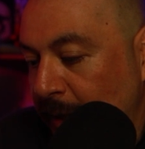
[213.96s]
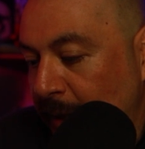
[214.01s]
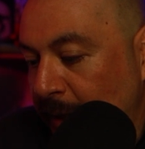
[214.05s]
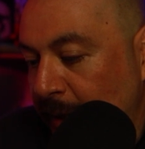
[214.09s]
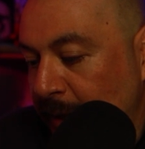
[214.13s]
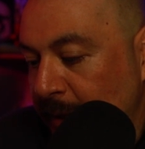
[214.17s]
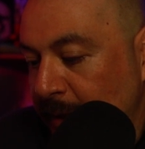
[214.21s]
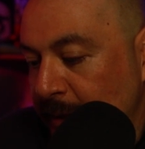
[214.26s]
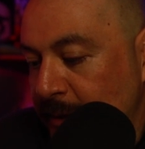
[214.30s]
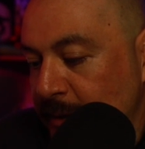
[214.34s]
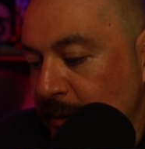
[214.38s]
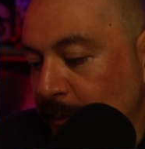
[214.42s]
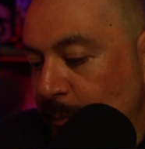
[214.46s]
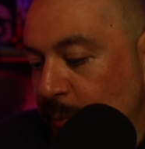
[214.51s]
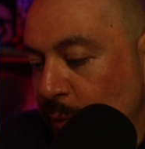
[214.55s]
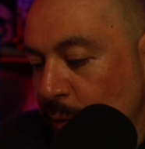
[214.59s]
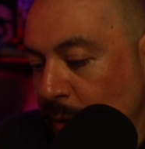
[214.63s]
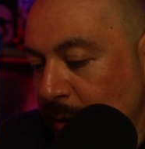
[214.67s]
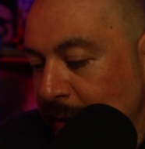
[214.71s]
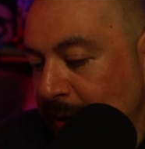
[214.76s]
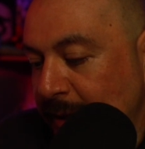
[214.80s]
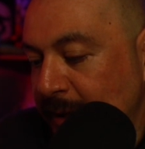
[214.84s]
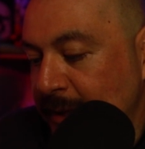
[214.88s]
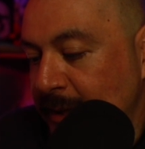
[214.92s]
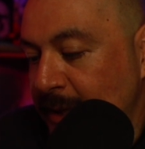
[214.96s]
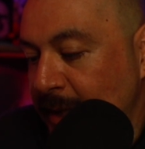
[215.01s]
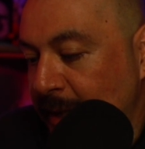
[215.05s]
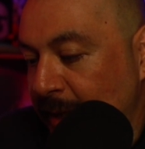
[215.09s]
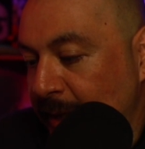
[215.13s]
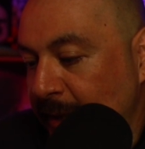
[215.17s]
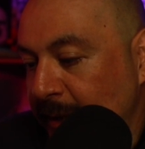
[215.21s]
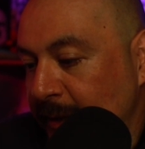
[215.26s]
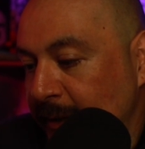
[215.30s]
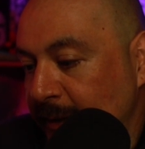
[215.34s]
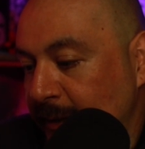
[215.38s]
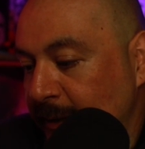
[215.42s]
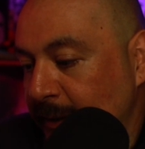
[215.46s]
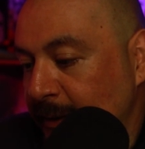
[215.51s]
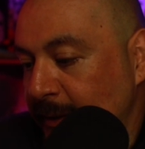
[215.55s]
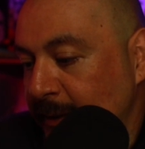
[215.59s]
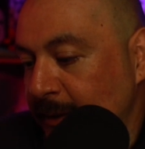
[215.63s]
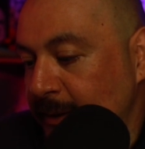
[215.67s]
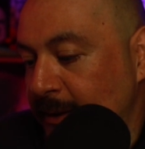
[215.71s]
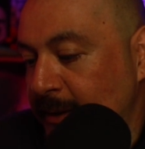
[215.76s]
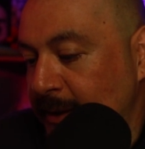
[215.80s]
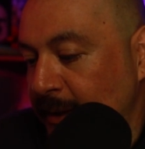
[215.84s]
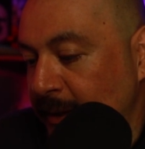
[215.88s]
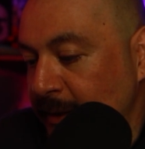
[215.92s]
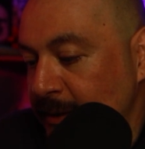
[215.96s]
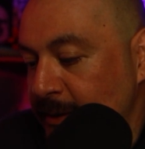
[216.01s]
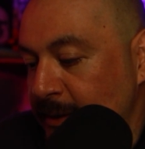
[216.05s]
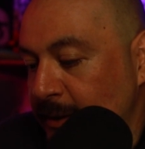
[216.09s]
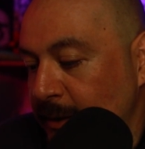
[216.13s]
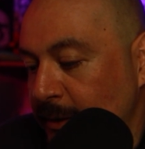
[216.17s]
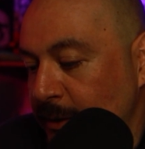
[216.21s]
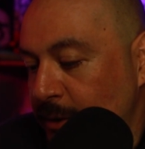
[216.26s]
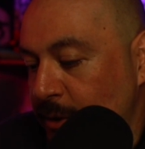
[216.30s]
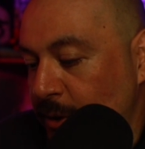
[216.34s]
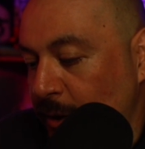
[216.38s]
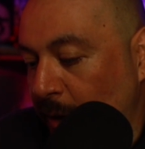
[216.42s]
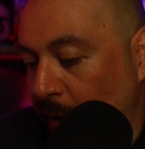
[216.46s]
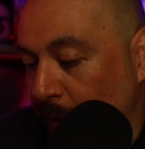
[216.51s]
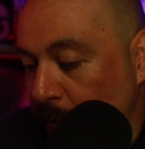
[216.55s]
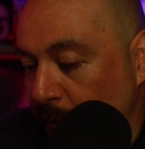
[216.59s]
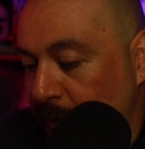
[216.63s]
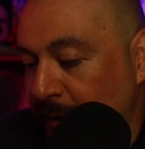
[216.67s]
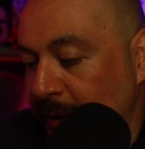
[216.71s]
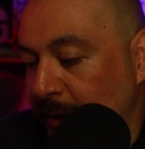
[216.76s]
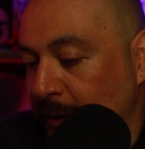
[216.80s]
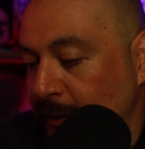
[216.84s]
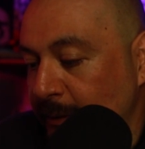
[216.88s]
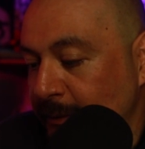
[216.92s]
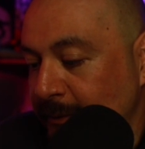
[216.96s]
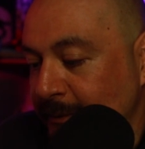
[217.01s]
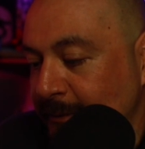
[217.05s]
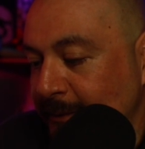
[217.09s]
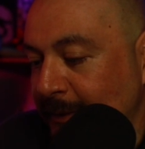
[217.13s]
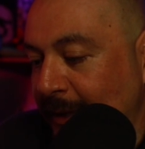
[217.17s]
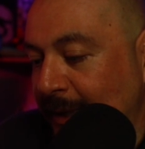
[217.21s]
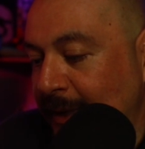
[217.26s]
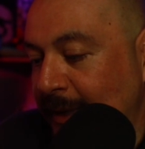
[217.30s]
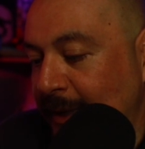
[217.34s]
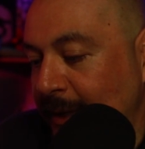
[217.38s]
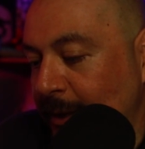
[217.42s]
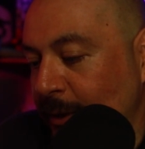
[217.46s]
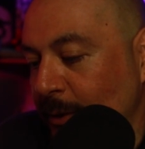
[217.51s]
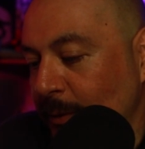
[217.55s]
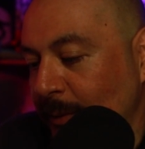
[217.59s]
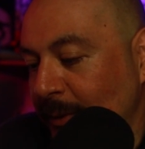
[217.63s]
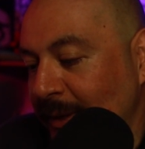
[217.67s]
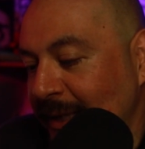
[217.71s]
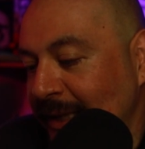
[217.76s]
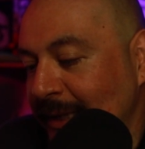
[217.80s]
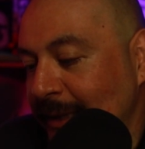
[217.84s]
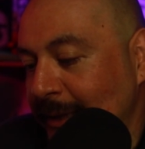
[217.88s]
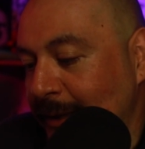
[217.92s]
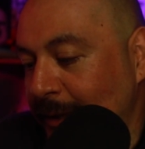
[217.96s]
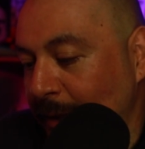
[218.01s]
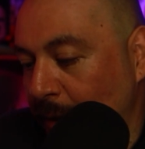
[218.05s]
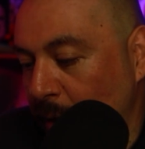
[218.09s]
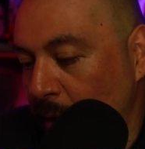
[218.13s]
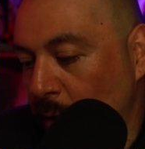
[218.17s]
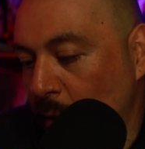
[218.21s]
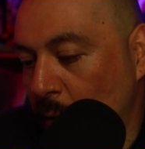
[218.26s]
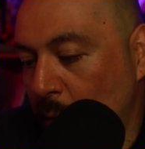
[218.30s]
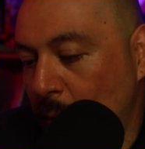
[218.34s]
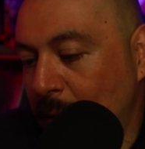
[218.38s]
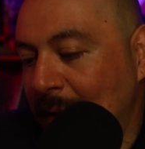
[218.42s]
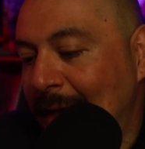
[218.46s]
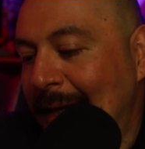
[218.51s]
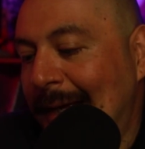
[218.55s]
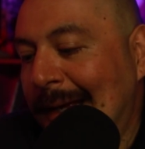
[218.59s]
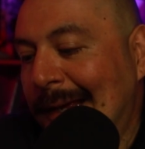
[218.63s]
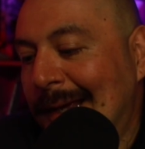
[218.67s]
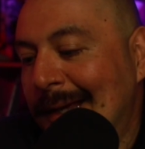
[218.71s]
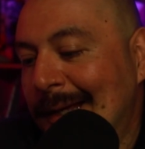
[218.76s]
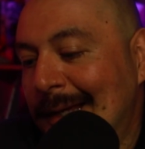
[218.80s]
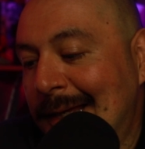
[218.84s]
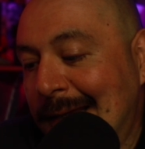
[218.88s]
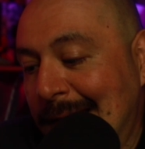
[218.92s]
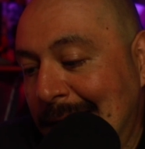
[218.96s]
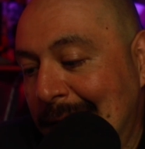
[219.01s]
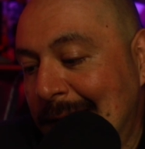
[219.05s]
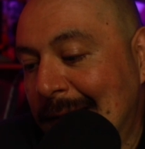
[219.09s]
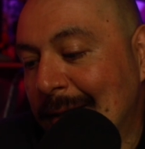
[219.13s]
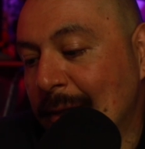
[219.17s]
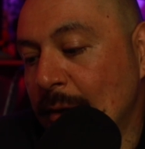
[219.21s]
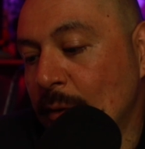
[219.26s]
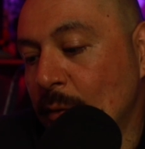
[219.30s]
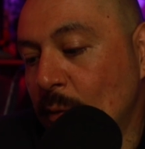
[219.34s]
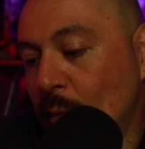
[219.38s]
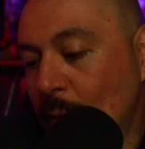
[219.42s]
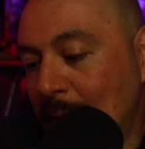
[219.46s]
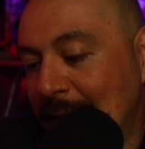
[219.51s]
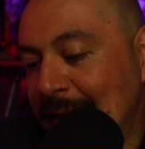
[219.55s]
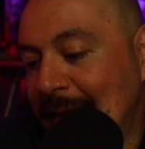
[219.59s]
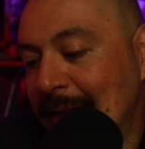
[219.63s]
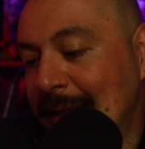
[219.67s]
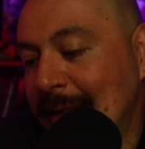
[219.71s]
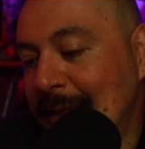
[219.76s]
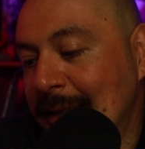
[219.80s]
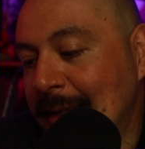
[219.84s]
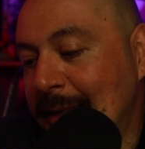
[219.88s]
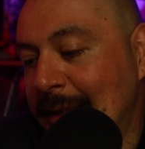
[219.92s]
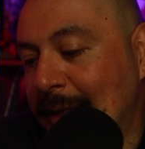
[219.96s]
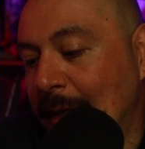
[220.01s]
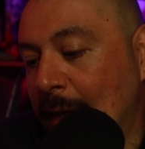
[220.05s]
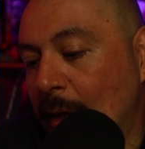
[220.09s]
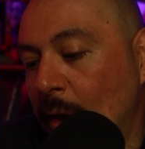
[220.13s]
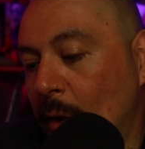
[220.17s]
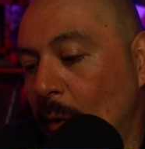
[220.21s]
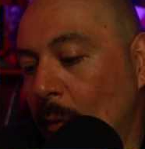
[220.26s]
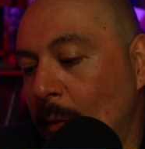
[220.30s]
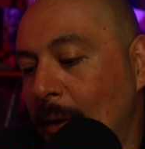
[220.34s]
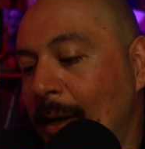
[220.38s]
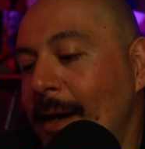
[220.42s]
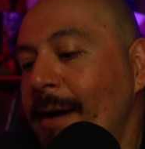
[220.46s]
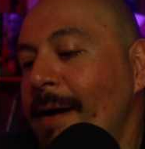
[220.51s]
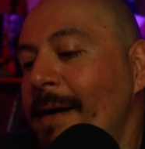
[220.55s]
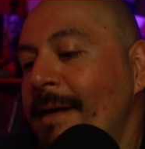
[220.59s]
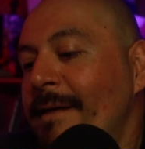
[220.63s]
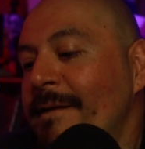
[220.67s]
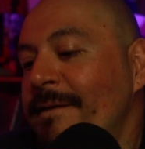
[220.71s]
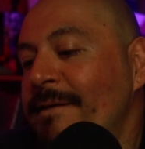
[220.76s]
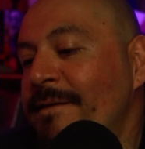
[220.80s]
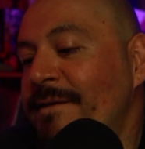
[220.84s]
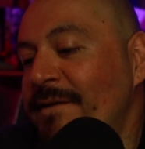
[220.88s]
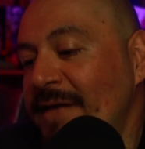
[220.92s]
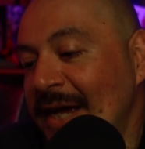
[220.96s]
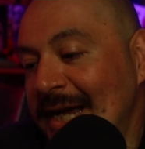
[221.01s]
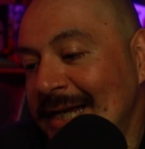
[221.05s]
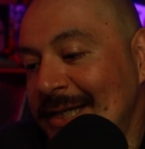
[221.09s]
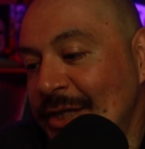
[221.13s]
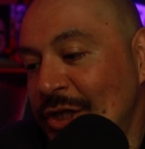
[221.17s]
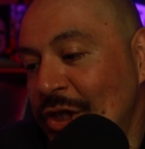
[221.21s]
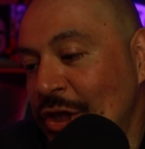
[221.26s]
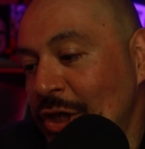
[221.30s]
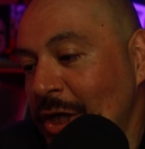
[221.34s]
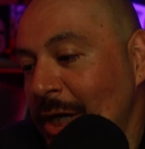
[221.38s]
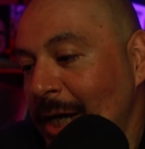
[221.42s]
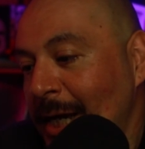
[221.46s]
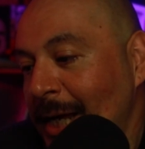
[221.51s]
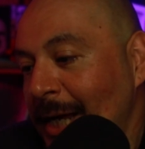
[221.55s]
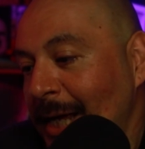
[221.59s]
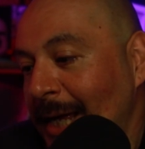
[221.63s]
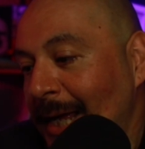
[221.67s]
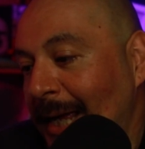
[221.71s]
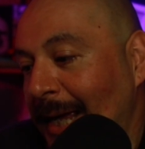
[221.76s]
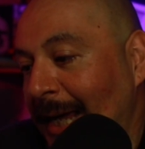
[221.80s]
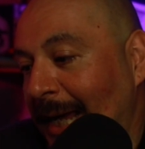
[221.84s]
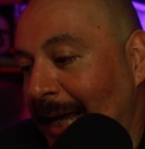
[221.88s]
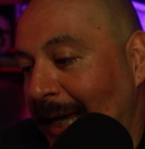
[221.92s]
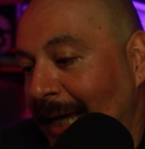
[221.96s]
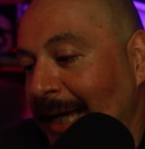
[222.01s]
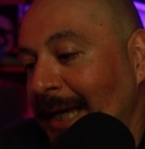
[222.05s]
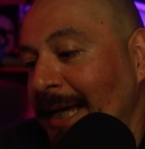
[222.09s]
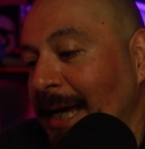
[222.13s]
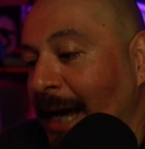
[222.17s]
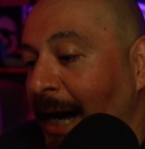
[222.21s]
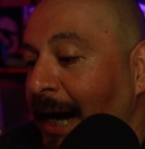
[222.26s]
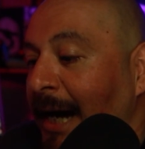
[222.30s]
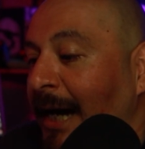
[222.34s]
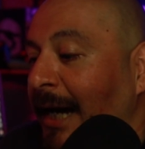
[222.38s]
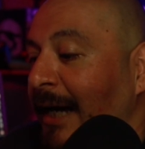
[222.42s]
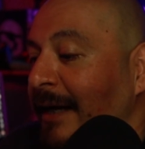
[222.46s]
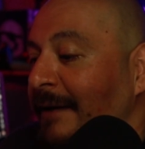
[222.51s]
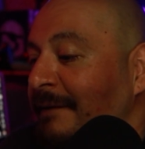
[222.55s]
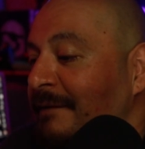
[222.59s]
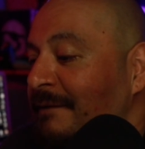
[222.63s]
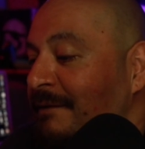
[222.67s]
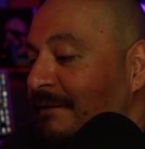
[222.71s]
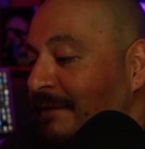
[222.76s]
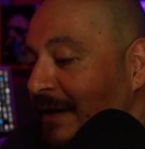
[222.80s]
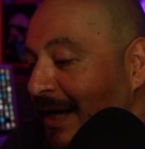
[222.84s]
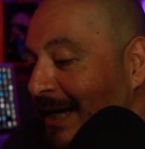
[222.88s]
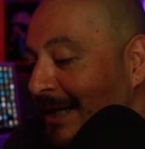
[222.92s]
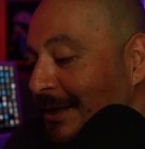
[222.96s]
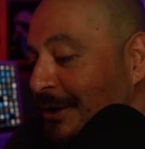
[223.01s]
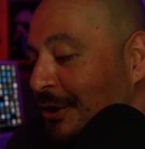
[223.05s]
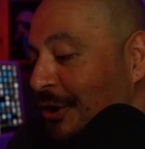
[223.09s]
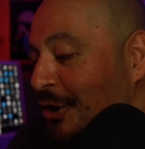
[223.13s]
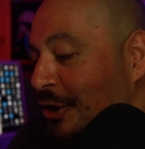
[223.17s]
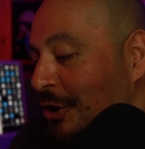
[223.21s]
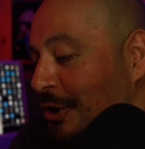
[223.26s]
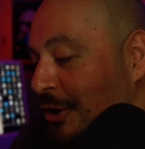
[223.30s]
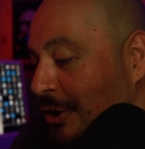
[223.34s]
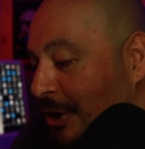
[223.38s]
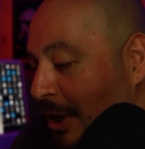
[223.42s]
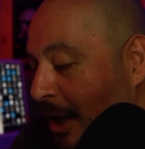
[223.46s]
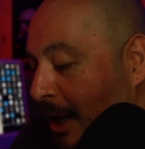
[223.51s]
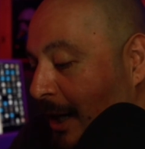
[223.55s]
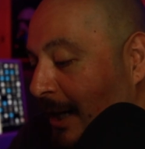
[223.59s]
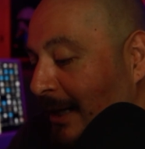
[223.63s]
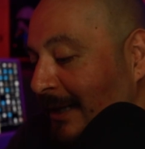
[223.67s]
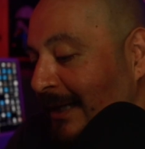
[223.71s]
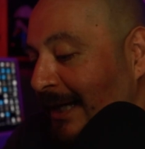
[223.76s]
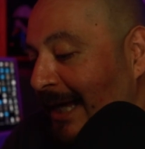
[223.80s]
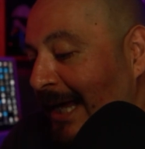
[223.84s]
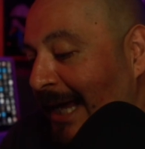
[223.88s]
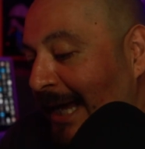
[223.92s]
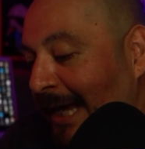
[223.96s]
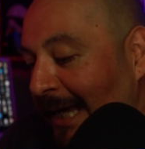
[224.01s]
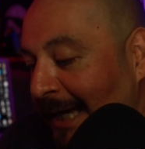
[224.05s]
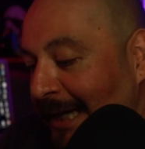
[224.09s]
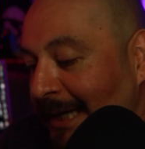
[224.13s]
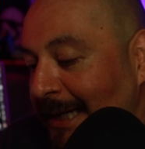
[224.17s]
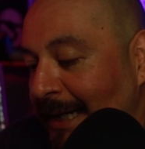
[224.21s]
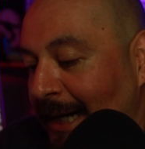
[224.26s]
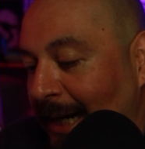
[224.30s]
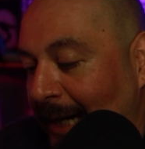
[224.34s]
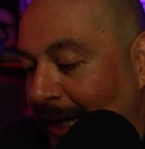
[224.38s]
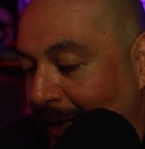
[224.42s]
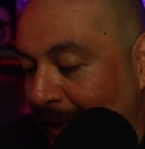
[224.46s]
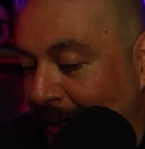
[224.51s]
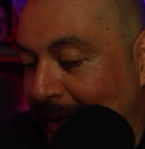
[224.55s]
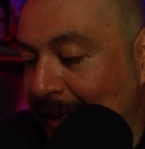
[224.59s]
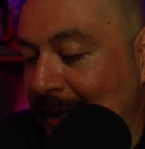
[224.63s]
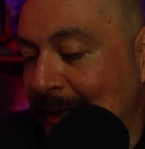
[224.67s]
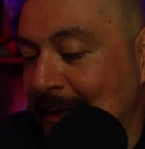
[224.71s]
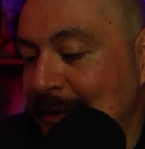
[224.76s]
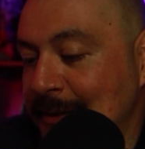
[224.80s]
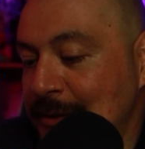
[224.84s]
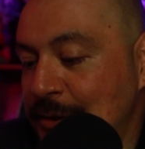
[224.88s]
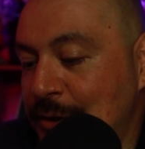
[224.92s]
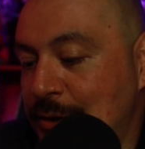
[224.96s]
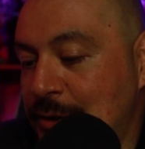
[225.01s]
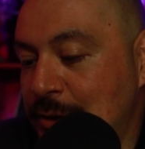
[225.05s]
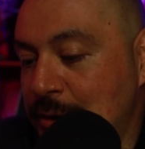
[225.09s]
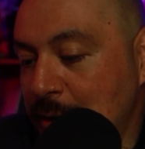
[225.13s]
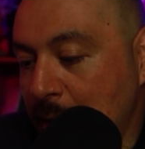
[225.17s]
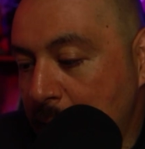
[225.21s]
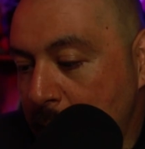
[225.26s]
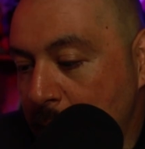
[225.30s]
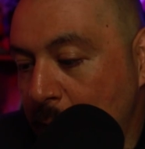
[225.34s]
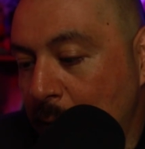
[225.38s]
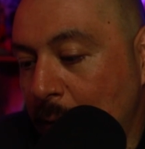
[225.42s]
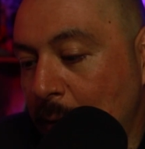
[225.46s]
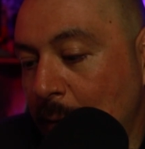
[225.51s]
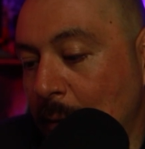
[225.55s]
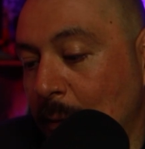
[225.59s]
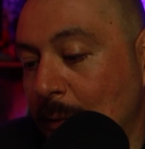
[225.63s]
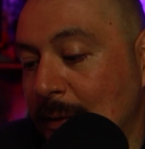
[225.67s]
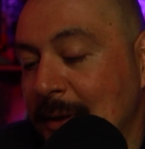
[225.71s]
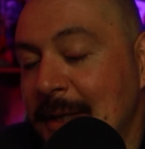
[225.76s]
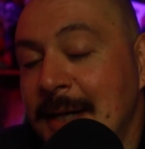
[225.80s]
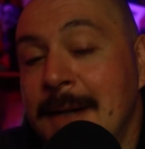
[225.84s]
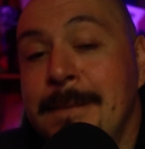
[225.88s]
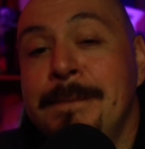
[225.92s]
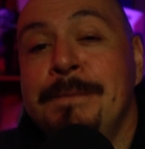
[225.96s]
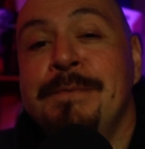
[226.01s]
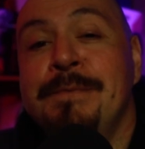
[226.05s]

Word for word: and it's a pretty dang decent token. Here we go. Here we go. Fetch AI. Fetch.ai. So,